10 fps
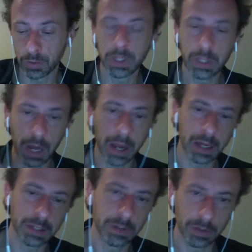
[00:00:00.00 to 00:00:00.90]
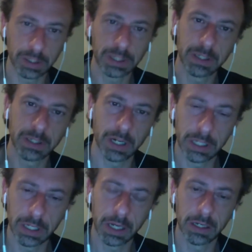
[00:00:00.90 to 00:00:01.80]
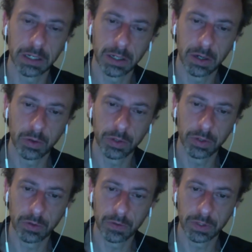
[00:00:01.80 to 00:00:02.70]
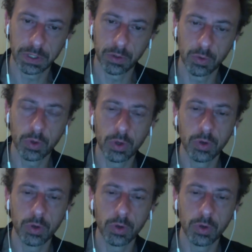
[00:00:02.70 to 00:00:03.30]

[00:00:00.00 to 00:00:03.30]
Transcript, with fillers: with Lancaster, Teesside, and other universities. You, yeah, you,